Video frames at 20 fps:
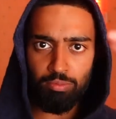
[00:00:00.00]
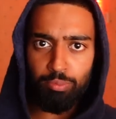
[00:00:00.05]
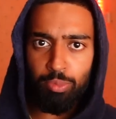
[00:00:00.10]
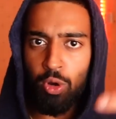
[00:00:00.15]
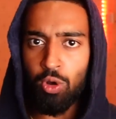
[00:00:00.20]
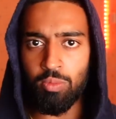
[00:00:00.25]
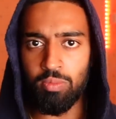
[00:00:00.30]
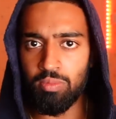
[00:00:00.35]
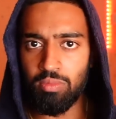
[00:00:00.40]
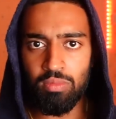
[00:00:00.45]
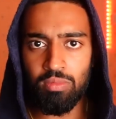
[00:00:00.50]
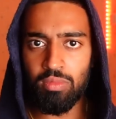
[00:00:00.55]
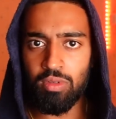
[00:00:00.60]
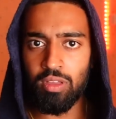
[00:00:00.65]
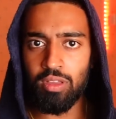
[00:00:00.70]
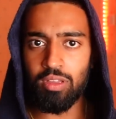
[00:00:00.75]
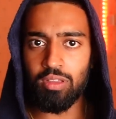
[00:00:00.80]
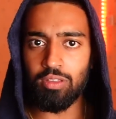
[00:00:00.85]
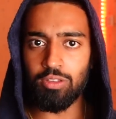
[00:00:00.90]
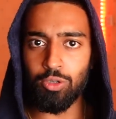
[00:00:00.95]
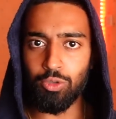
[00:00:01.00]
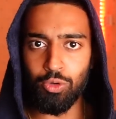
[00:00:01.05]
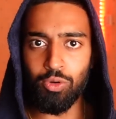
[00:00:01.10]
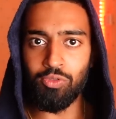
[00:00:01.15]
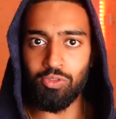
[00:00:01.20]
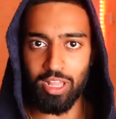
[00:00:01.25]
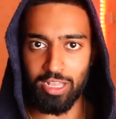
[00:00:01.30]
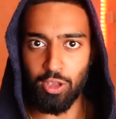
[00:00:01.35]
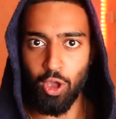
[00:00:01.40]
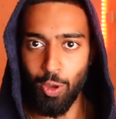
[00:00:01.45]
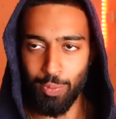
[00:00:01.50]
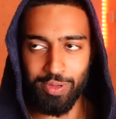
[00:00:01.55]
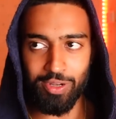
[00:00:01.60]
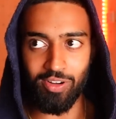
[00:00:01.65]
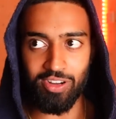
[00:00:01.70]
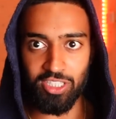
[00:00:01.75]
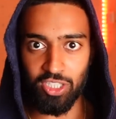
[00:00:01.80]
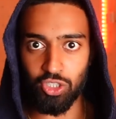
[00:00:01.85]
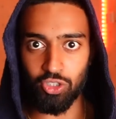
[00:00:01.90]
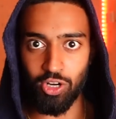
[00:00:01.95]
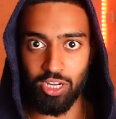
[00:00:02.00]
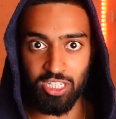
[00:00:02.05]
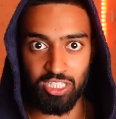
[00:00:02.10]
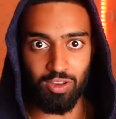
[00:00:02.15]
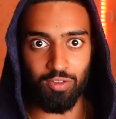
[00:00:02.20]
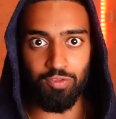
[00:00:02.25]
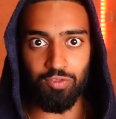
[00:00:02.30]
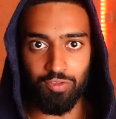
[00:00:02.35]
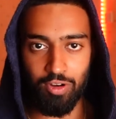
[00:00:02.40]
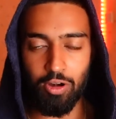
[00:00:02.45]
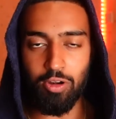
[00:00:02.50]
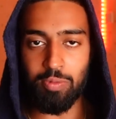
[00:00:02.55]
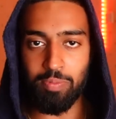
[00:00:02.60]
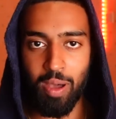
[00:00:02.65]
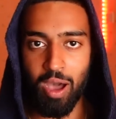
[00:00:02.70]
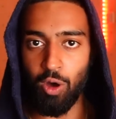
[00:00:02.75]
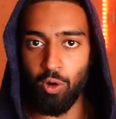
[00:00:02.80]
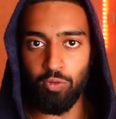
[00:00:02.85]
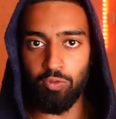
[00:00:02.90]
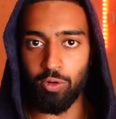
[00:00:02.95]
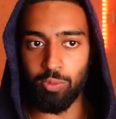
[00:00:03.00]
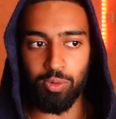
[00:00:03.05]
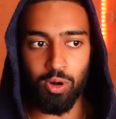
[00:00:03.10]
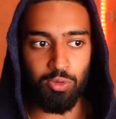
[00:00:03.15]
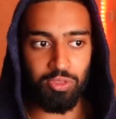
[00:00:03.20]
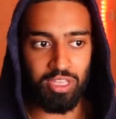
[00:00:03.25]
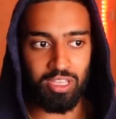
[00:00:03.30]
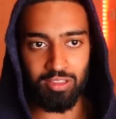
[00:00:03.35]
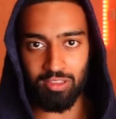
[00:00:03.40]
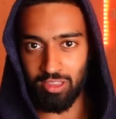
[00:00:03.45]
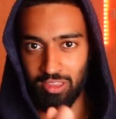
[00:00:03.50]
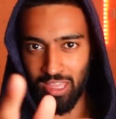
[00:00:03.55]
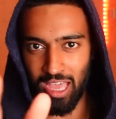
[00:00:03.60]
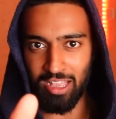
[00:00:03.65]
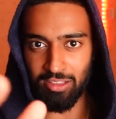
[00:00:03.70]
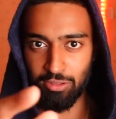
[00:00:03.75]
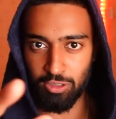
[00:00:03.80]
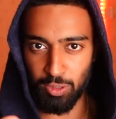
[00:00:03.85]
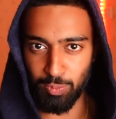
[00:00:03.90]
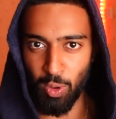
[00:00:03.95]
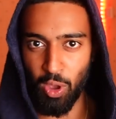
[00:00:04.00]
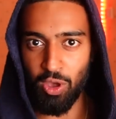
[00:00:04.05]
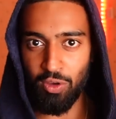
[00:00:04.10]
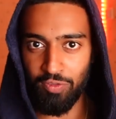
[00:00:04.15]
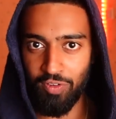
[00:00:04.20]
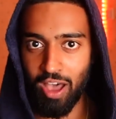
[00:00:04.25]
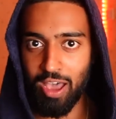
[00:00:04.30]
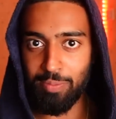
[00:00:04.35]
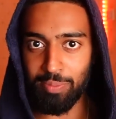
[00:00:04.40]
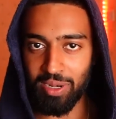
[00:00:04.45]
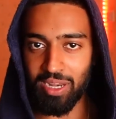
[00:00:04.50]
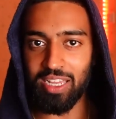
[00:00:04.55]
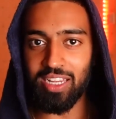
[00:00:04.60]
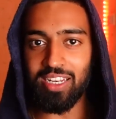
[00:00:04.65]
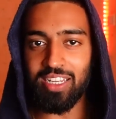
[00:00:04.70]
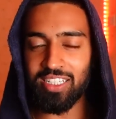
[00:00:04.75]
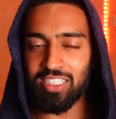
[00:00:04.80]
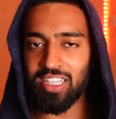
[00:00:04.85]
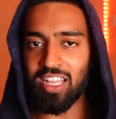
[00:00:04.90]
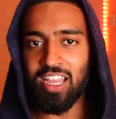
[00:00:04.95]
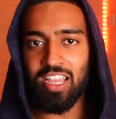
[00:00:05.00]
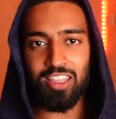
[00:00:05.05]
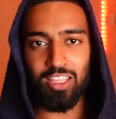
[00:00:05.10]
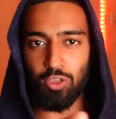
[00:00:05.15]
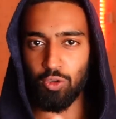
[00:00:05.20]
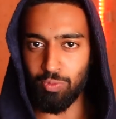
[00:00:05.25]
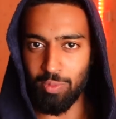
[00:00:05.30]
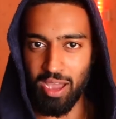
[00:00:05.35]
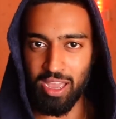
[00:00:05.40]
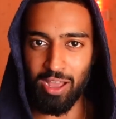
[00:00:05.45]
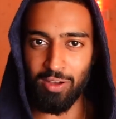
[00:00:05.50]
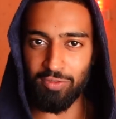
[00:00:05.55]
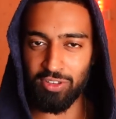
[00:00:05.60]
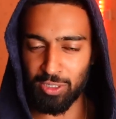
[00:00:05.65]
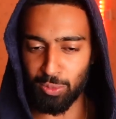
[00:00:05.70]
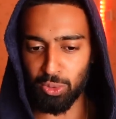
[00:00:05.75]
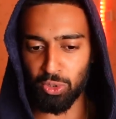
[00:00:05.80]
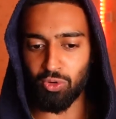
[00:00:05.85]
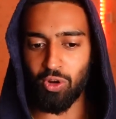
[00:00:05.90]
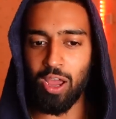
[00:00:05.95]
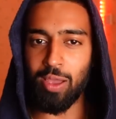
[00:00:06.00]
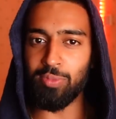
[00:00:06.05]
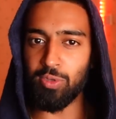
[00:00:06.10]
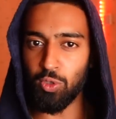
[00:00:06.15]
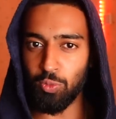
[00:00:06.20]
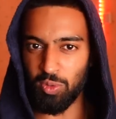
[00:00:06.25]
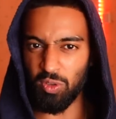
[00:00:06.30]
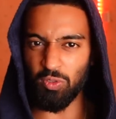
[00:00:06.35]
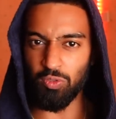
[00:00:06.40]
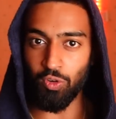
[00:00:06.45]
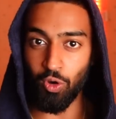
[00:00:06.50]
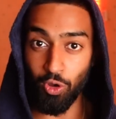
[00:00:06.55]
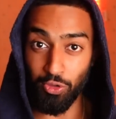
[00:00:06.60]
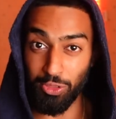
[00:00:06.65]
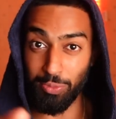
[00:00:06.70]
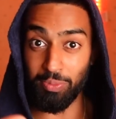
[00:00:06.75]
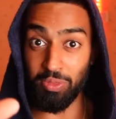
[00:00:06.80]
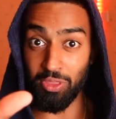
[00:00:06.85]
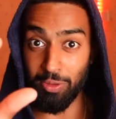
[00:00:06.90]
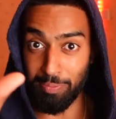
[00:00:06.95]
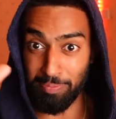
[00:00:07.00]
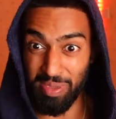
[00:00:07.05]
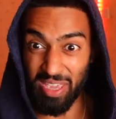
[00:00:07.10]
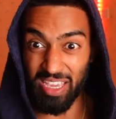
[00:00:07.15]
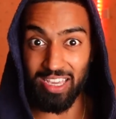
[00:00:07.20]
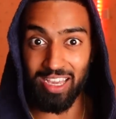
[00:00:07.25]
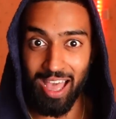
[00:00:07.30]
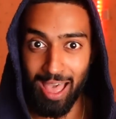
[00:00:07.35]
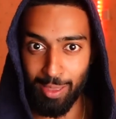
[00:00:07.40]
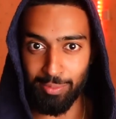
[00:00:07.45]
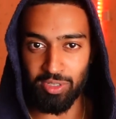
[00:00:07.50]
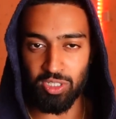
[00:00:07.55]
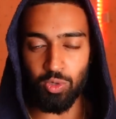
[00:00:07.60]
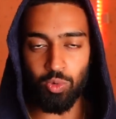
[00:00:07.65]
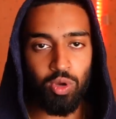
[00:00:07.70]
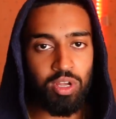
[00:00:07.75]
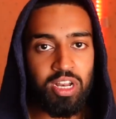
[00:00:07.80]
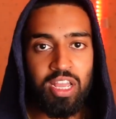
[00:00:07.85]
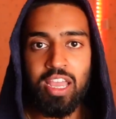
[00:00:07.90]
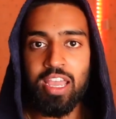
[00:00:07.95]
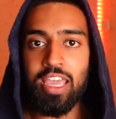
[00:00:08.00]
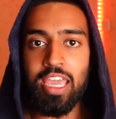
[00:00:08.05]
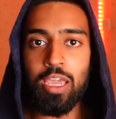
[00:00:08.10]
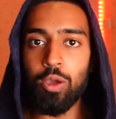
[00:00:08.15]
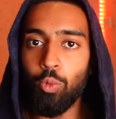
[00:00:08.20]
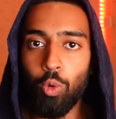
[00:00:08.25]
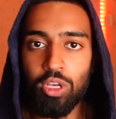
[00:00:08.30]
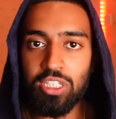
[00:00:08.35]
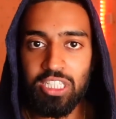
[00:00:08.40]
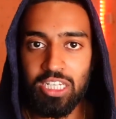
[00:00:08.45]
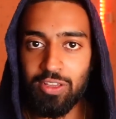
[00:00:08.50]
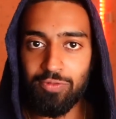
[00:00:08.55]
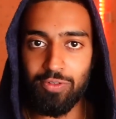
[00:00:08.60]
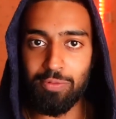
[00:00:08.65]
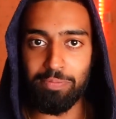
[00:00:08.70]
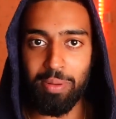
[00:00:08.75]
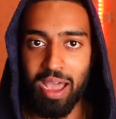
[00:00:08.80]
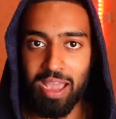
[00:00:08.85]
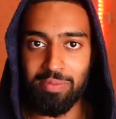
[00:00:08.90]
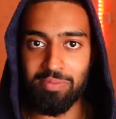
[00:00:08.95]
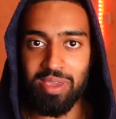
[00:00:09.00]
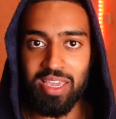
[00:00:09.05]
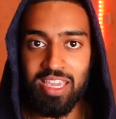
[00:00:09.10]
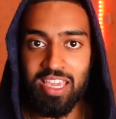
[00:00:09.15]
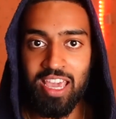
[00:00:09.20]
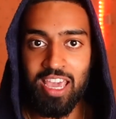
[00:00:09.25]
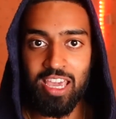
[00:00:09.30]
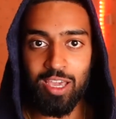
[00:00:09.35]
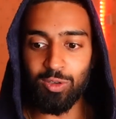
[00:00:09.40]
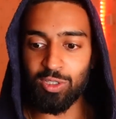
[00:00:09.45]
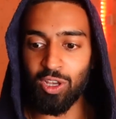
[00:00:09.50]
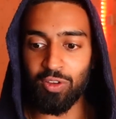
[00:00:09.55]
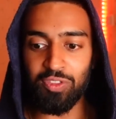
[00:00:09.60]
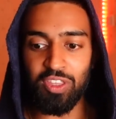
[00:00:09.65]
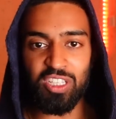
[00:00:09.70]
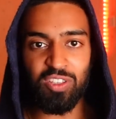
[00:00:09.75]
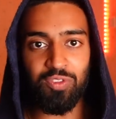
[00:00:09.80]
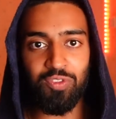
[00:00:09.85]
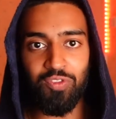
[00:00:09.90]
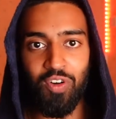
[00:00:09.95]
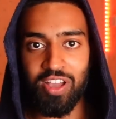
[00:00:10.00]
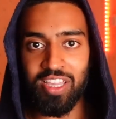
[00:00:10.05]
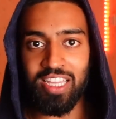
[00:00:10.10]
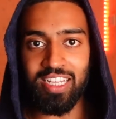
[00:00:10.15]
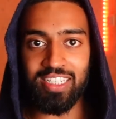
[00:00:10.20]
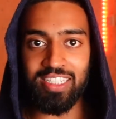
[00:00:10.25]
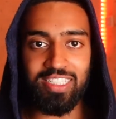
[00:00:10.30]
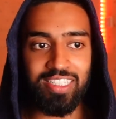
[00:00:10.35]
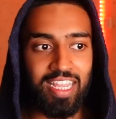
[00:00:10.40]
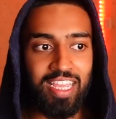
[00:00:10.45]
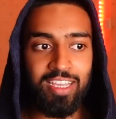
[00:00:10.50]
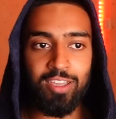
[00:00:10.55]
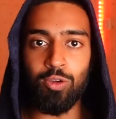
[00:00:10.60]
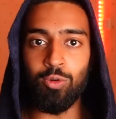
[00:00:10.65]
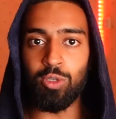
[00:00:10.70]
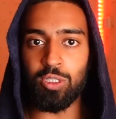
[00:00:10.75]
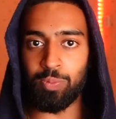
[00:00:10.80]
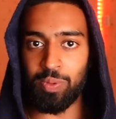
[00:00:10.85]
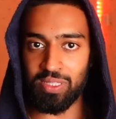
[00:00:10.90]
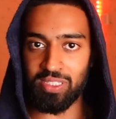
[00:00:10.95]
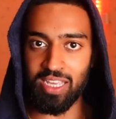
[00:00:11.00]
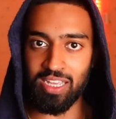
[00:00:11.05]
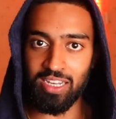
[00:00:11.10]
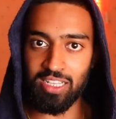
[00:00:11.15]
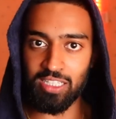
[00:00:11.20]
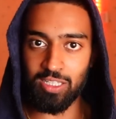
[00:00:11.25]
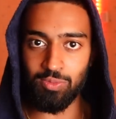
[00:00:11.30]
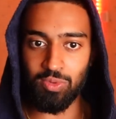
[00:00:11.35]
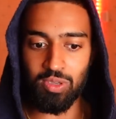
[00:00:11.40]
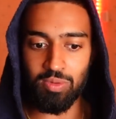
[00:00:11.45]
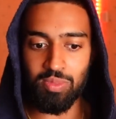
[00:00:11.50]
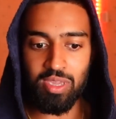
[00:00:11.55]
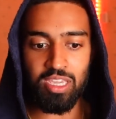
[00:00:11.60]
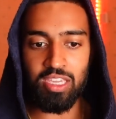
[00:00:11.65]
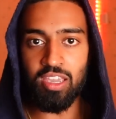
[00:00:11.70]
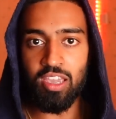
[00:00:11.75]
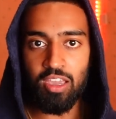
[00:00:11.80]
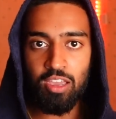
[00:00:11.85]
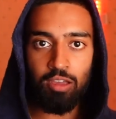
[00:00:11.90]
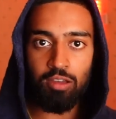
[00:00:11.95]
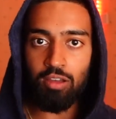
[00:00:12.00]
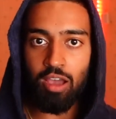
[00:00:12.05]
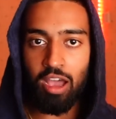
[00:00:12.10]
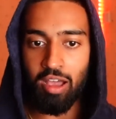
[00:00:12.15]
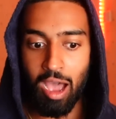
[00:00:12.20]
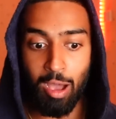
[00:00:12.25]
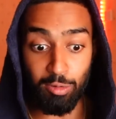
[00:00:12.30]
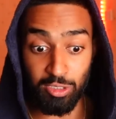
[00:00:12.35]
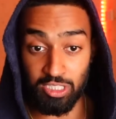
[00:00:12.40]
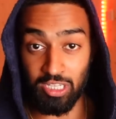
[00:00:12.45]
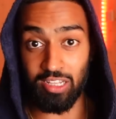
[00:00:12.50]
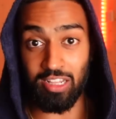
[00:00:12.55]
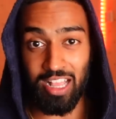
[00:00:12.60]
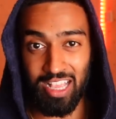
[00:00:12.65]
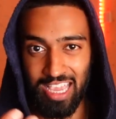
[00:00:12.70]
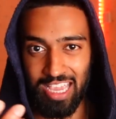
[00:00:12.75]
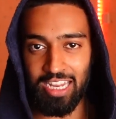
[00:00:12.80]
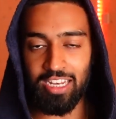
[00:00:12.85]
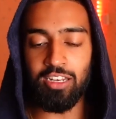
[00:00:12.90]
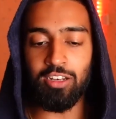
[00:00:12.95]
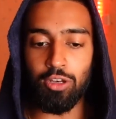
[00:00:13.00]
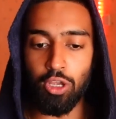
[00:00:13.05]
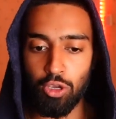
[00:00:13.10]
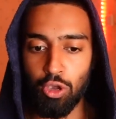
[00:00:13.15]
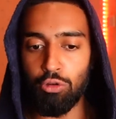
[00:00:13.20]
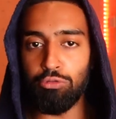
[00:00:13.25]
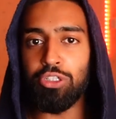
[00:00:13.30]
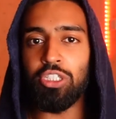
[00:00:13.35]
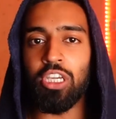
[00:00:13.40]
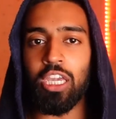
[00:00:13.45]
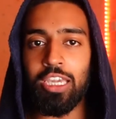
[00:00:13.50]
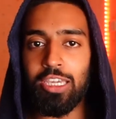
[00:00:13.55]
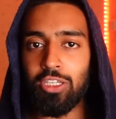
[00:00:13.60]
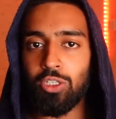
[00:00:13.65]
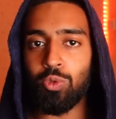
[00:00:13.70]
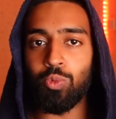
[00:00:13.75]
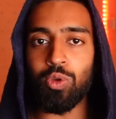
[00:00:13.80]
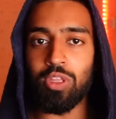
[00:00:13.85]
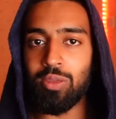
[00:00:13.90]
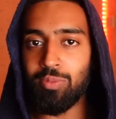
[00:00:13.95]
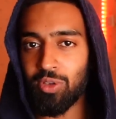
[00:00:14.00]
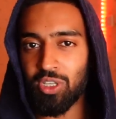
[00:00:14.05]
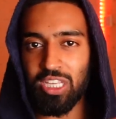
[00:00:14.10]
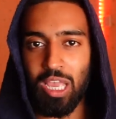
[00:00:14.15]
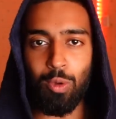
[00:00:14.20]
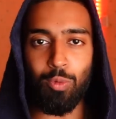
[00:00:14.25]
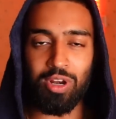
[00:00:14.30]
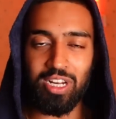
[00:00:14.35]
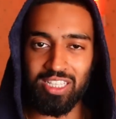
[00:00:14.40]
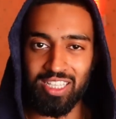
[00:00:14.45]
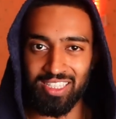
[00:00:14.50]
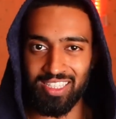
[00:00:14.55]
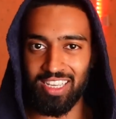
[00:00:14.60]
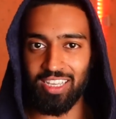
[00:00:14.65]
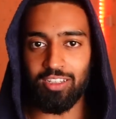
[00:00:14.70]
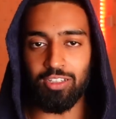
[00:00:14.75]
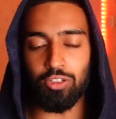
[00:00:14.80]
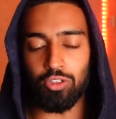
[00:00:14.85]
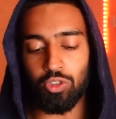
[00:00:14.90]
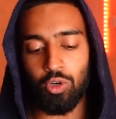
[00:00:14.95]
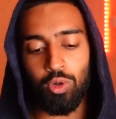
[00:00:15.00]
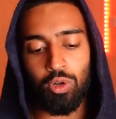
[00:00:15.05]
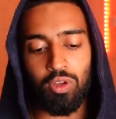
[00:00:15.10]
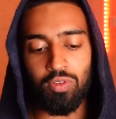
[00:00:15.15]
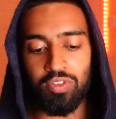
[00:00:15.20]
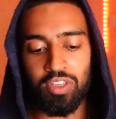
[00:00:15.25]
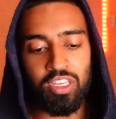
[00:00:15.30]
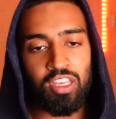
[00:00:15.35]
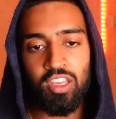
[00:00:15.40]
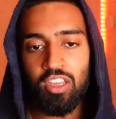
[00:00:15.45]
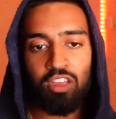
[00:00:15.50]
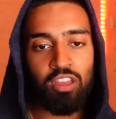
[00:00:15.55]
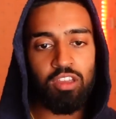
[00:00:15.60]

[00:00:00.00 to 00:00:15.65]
Boom. You do, like, copyright strikes are very powerful, bro. That Spotify playlist that you might have subscribed to before, the bigger Hamza one, it wasn't even by me. It was off this fucking dick who was pretending to be me. I was, like, in negotiation with him because I wanted to take control of it.